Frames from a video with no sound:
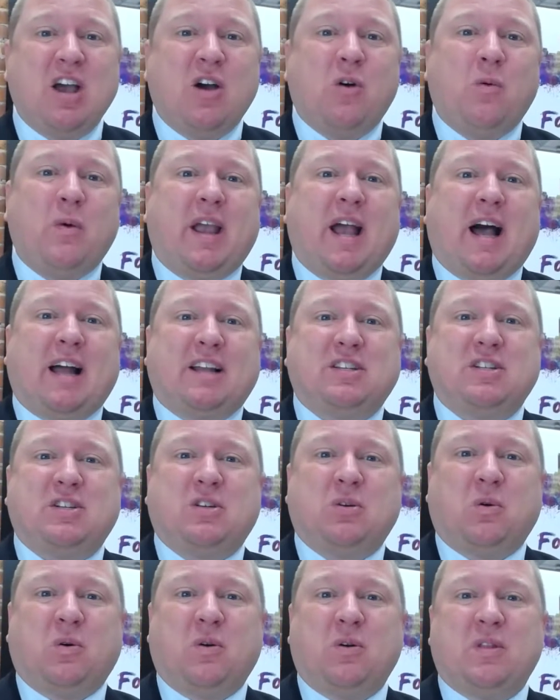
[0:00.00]
We got to
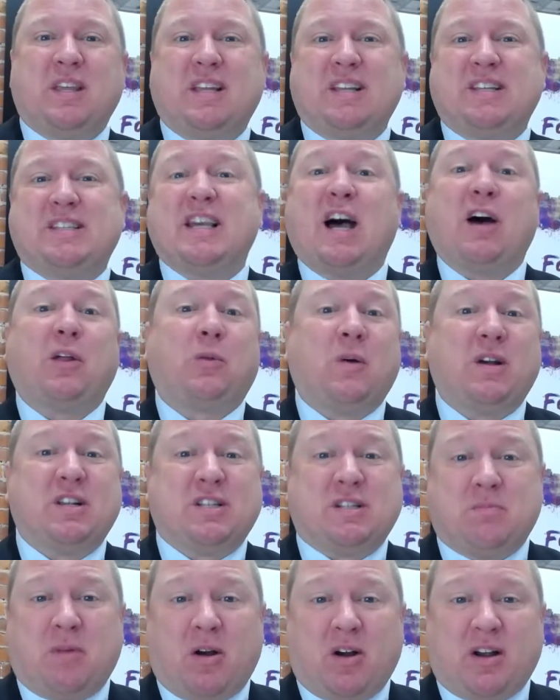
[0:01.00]
tour the
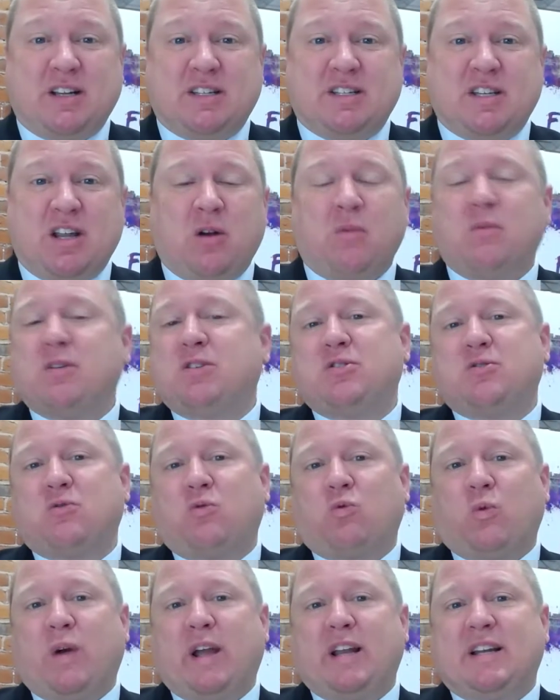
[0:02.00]
Southwest Market Center, which was
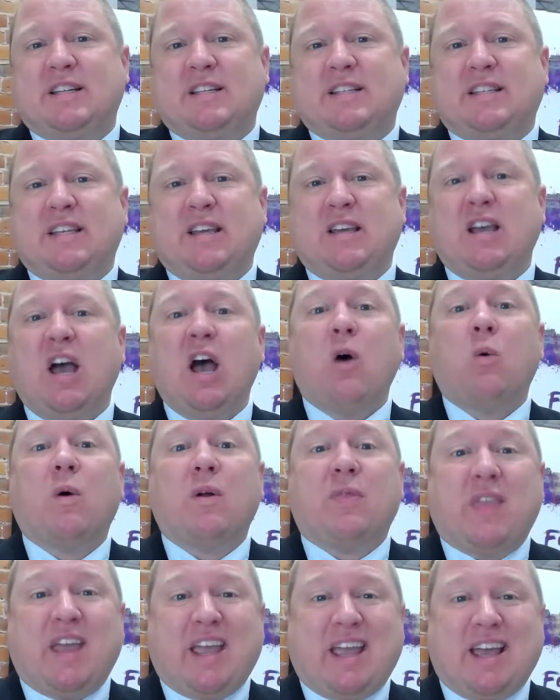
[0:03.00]
great to see
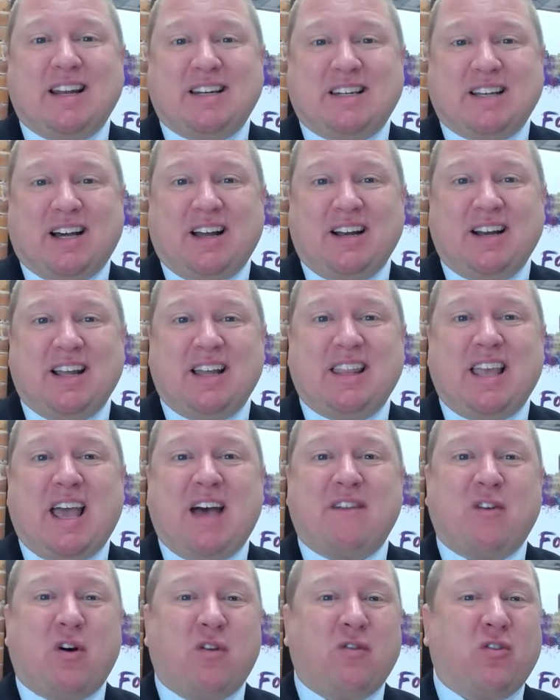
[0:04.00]
what they had done, and they
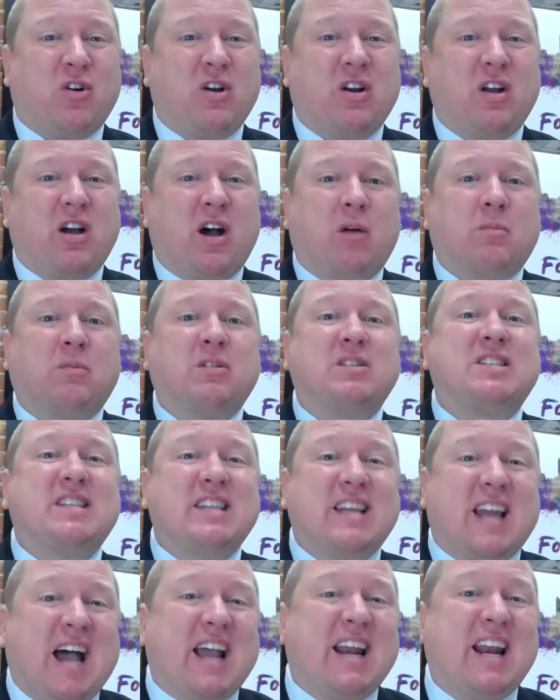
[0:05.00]
have over an, almost
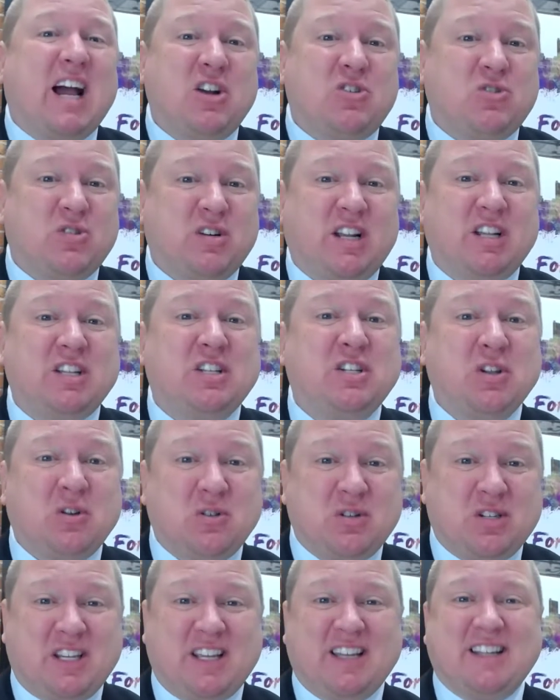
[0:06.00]
900
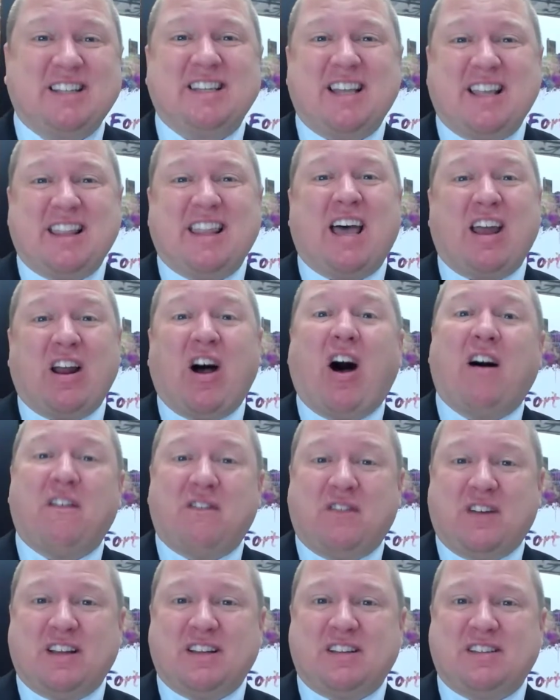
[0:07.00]
associates in that
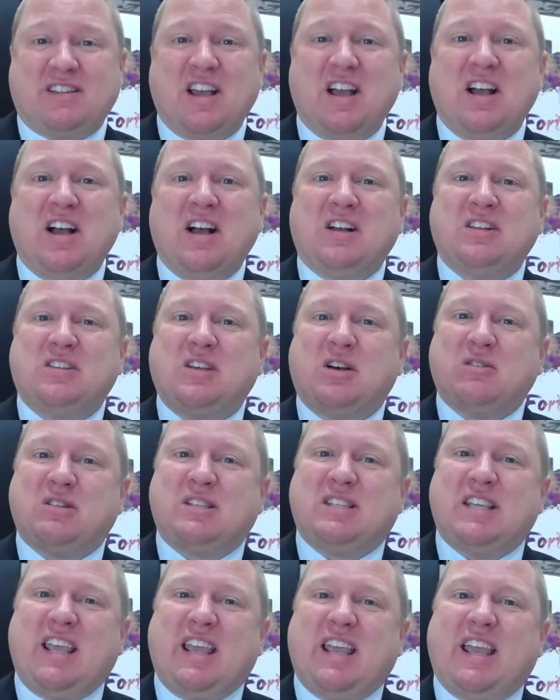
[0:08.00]
office. So
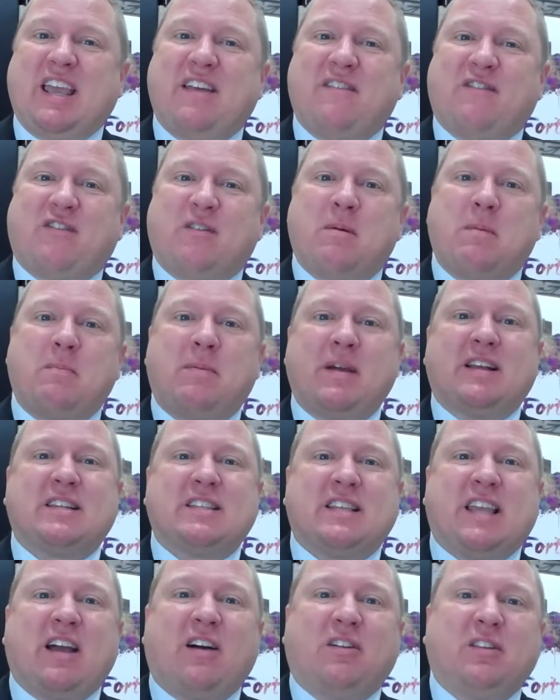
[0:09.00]
seeing it from a big
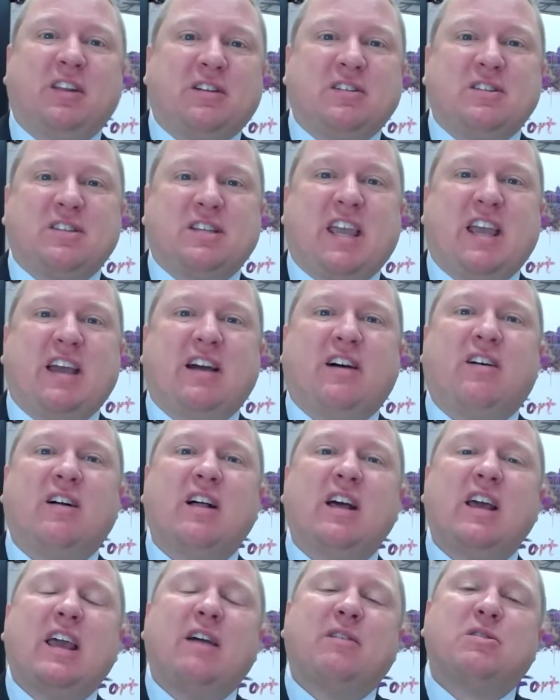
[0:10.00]
scale, little
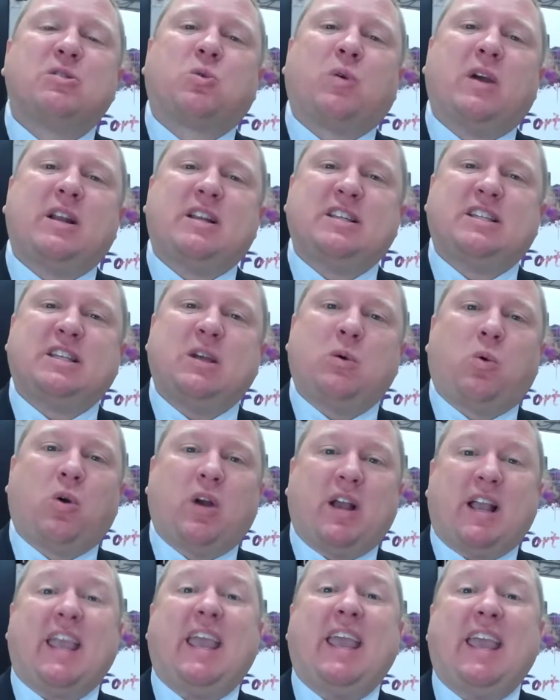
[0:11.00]
scale, it was great to see where
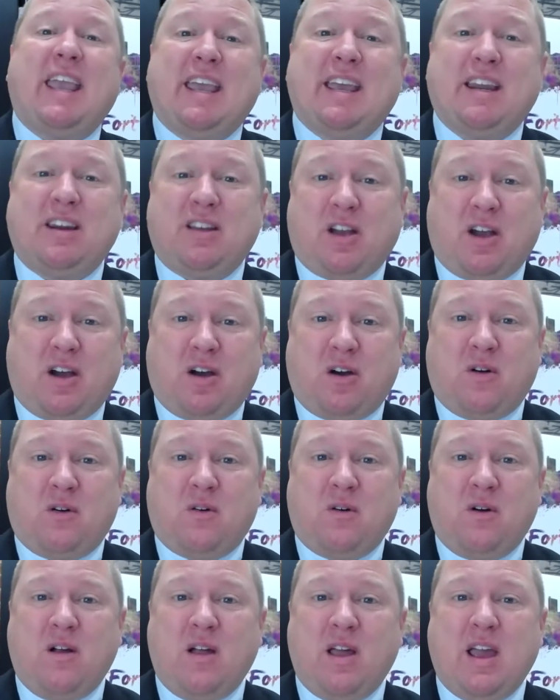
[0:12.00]
it can
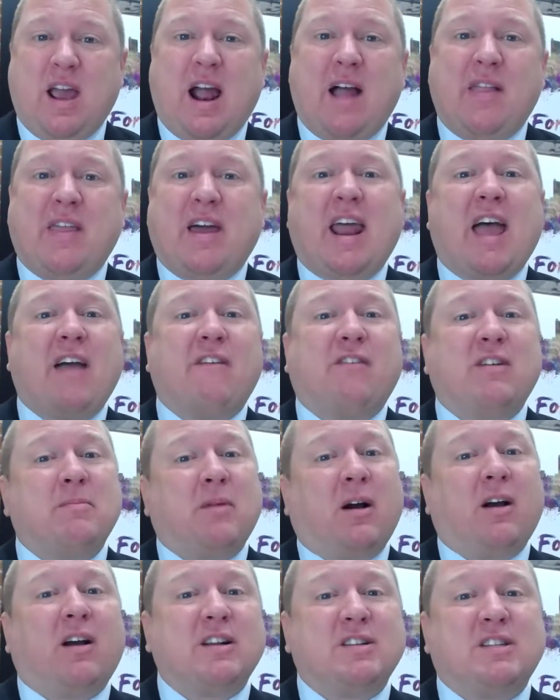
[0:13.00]
go, and that every
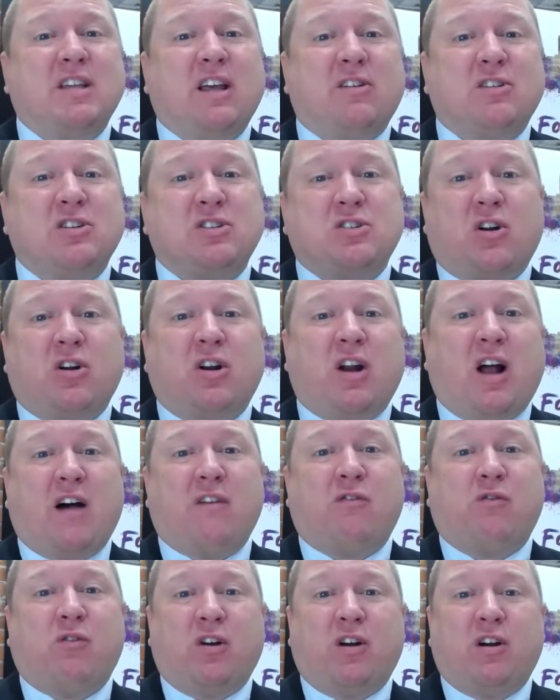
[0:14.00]
market center started
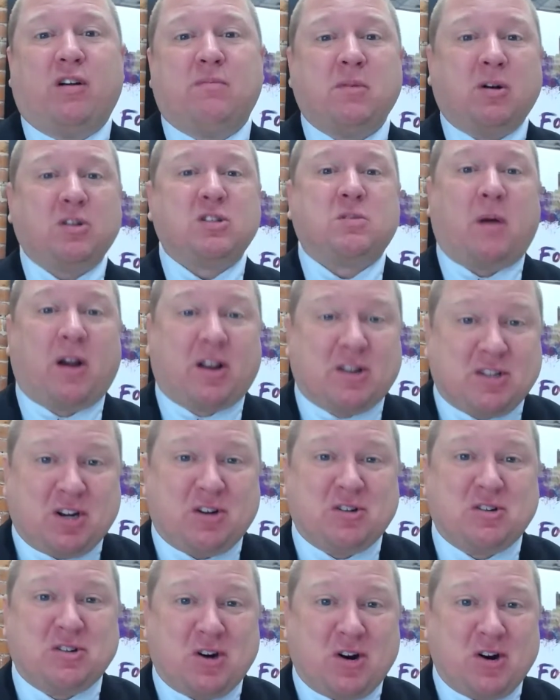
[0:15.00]
off where most market
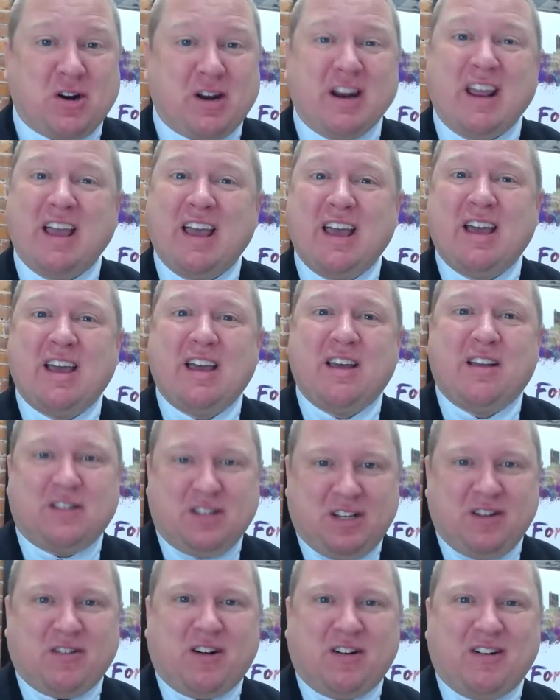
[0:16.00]
centers started
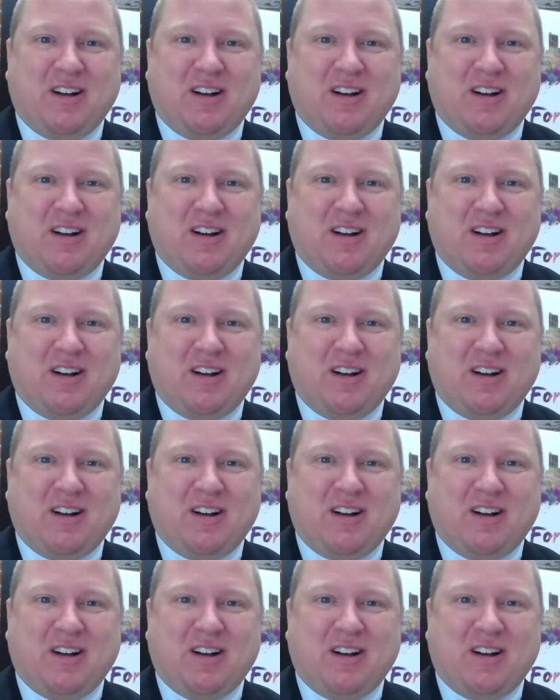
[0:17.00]
zero